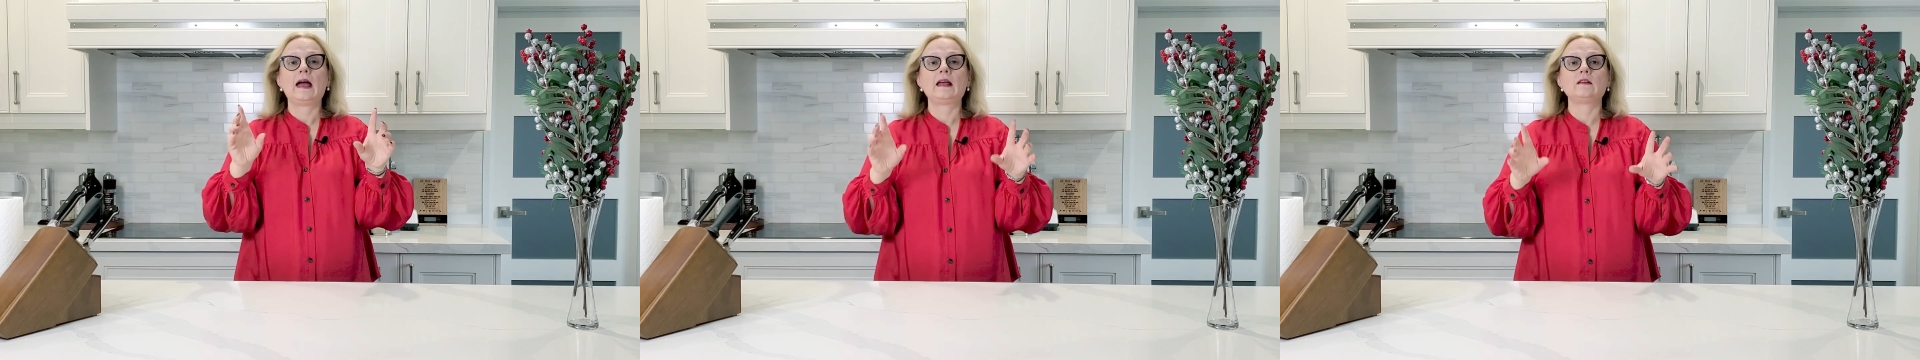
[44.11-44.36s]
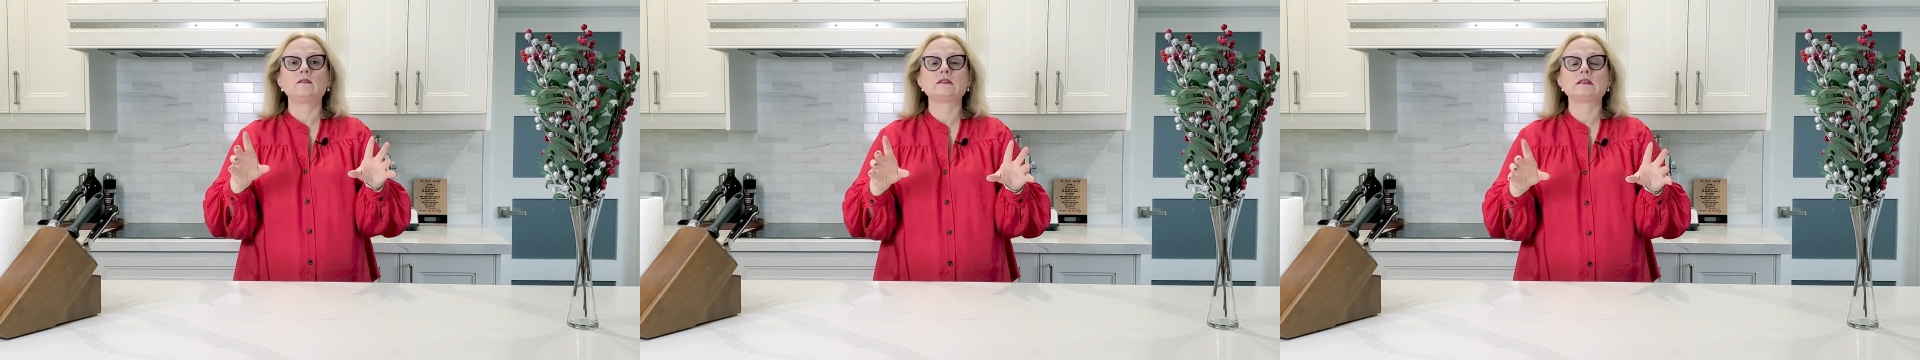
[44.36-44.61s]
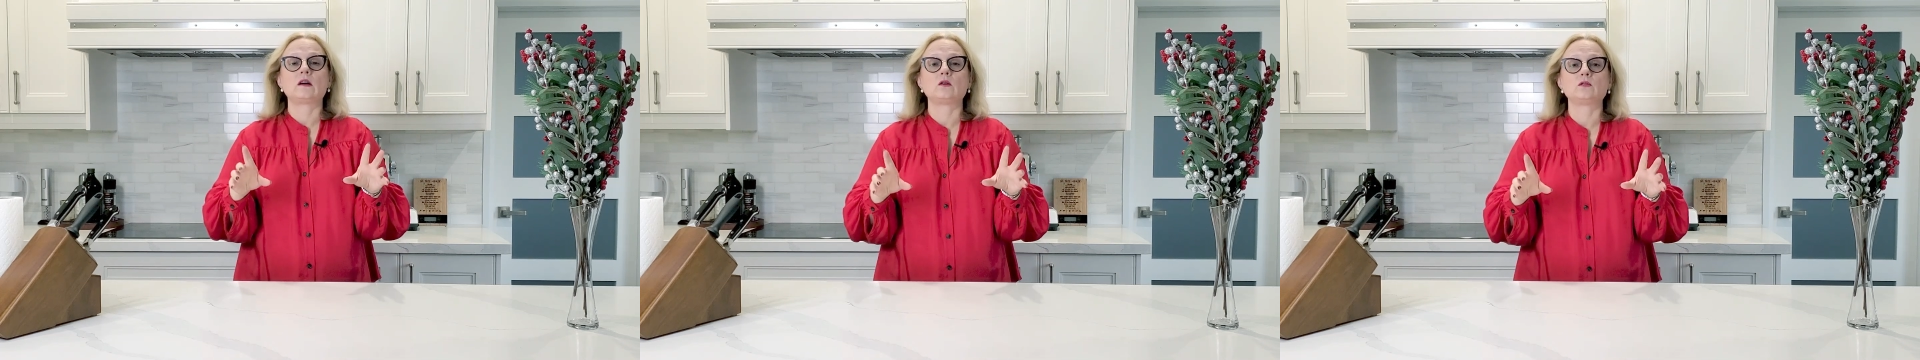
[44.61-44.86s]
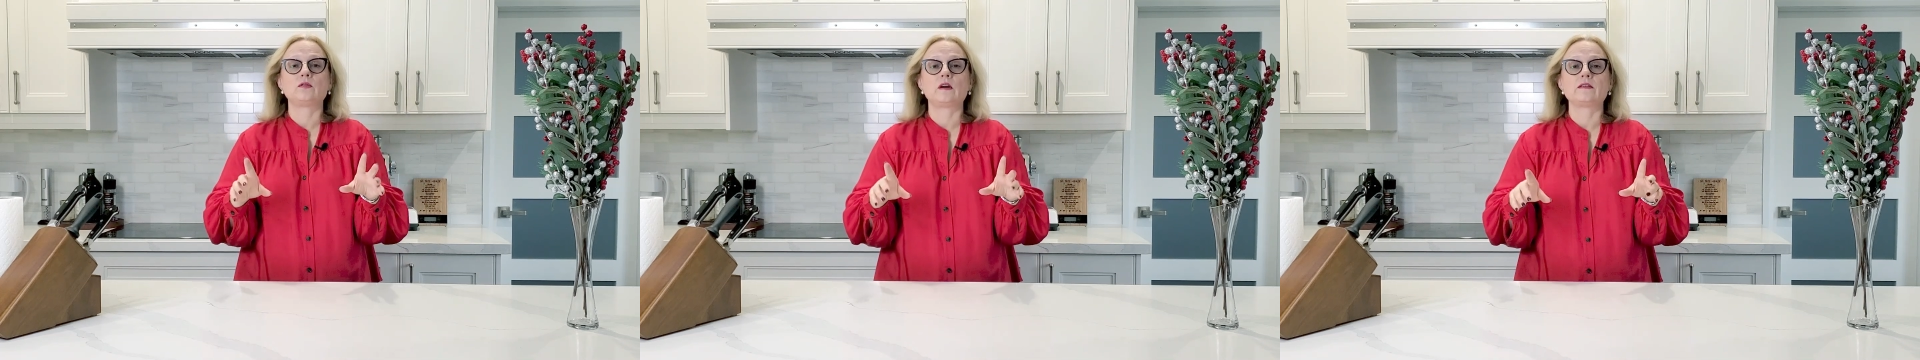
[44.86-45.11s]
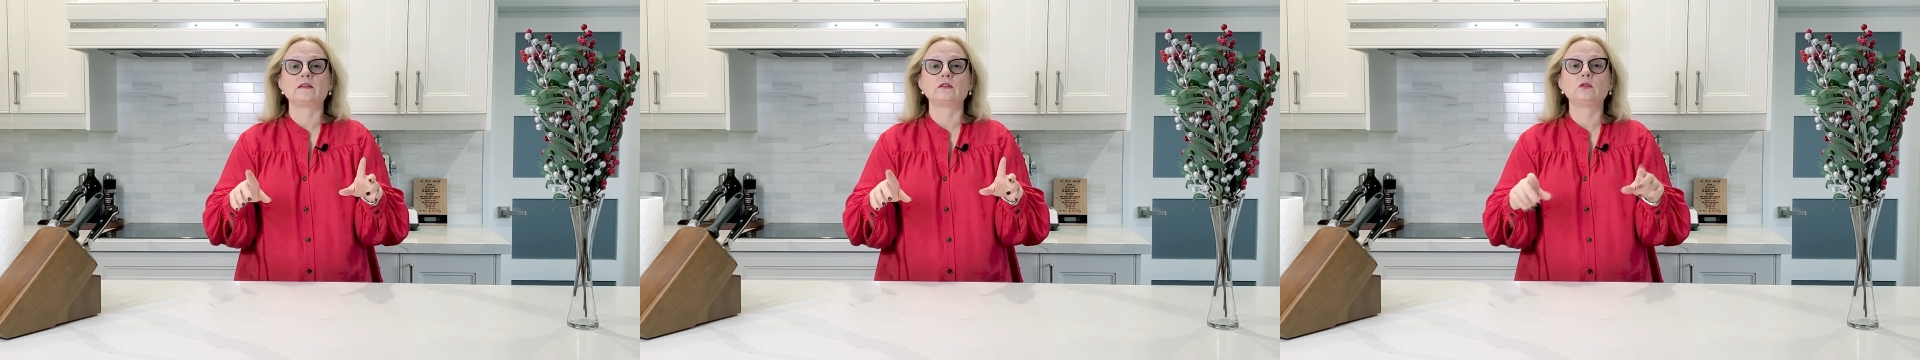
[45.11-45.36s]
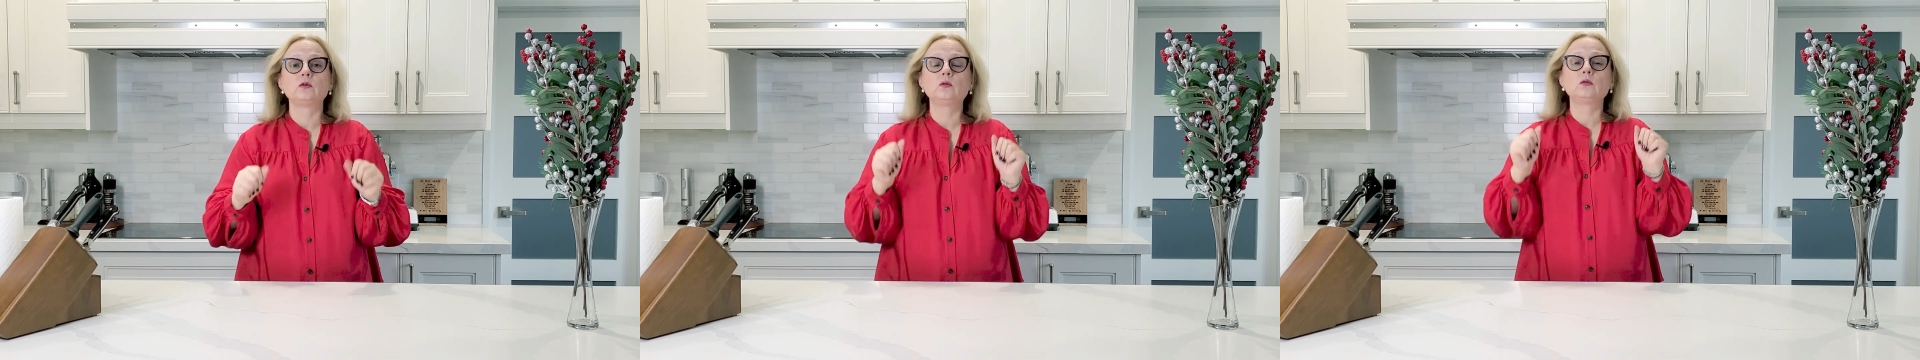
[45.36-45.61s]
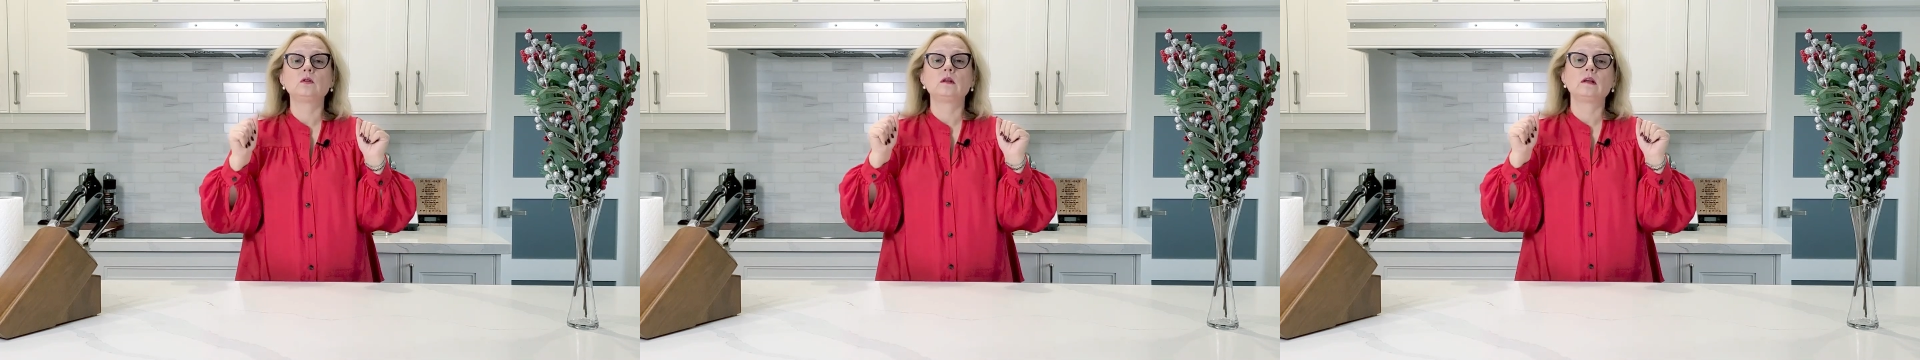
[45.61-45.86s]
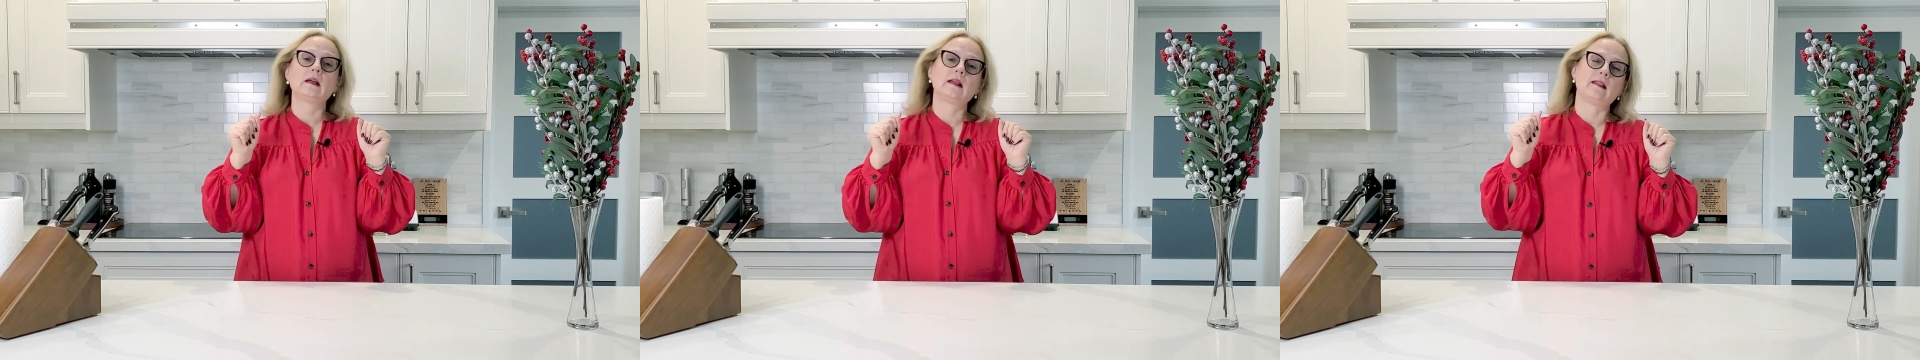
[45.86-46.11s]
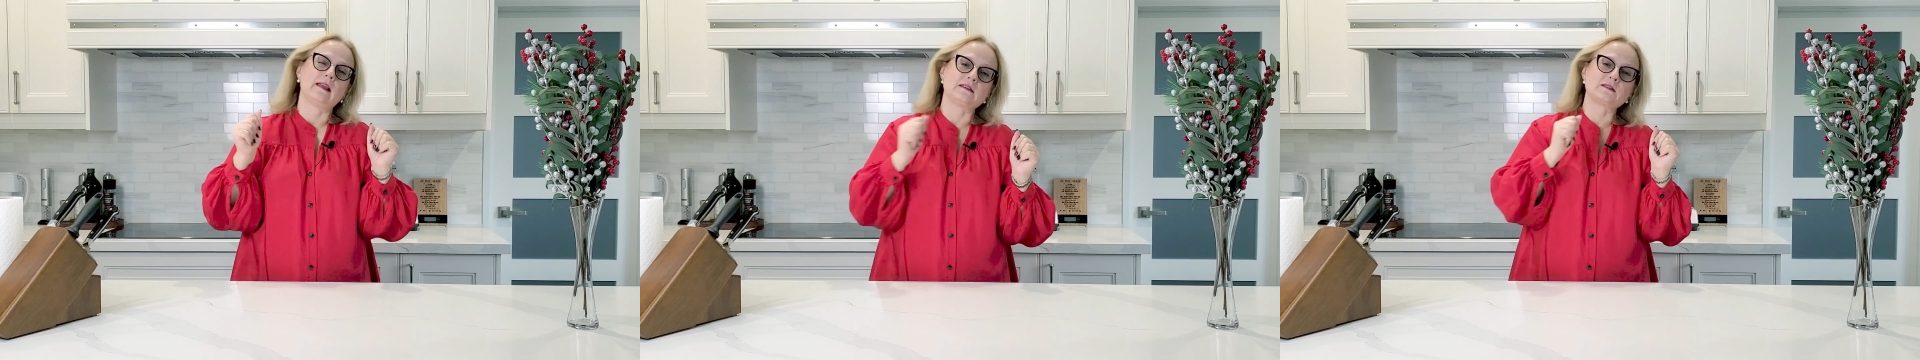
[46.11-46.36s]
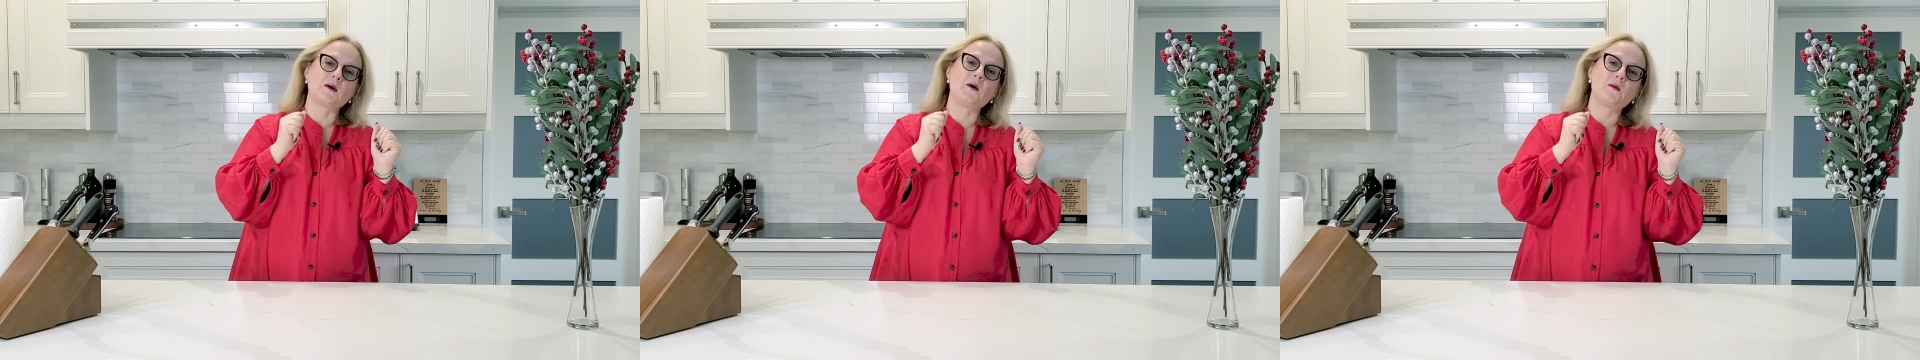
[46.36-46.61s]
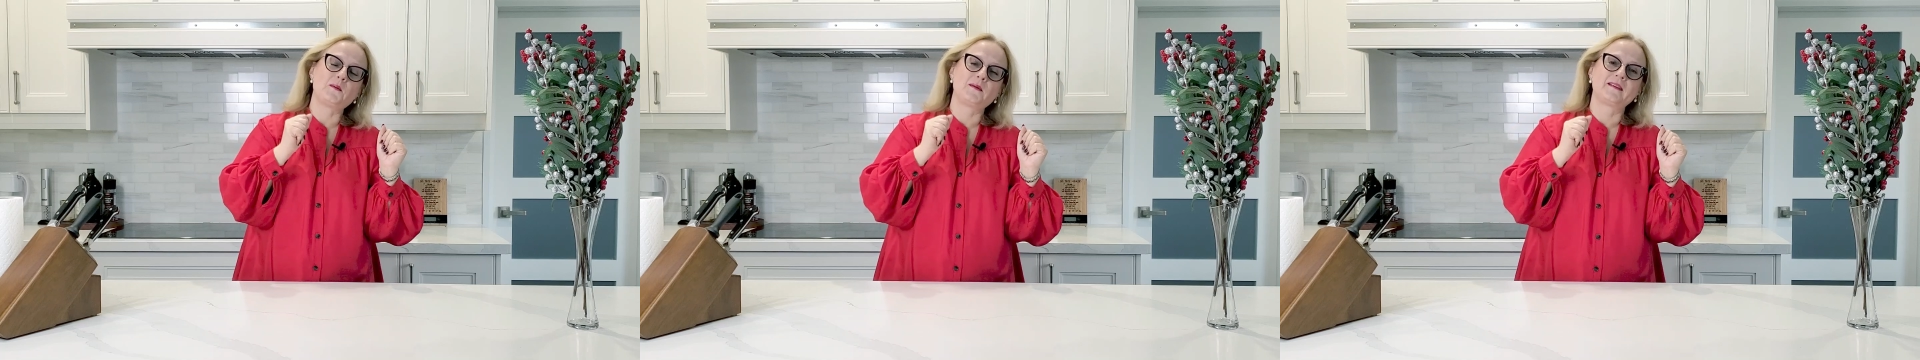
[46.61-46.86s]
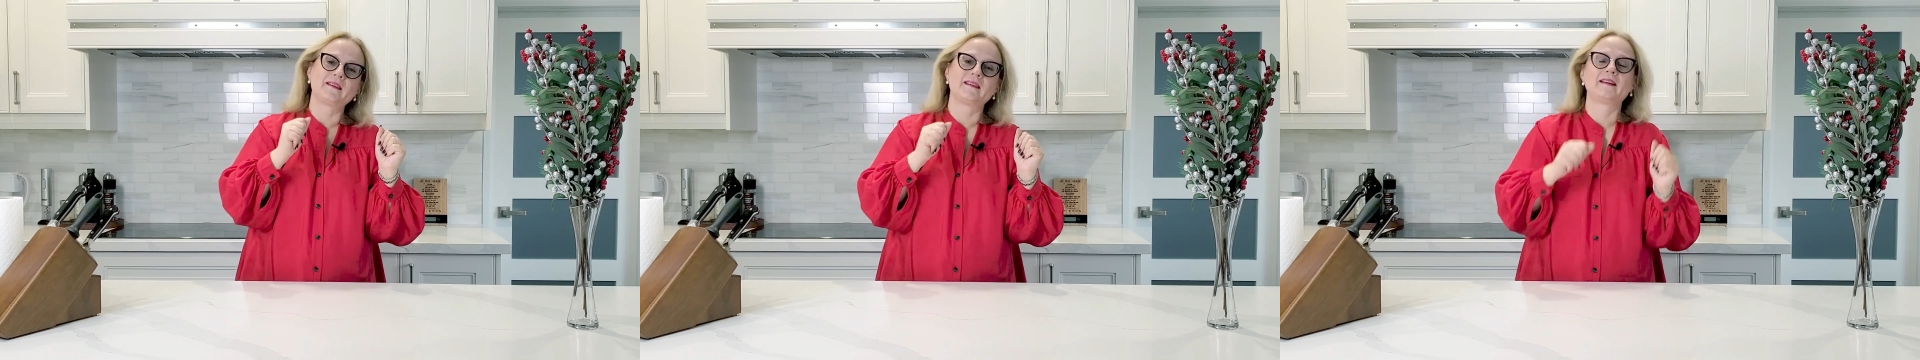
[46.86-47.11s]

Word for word: And without further ado, let's go!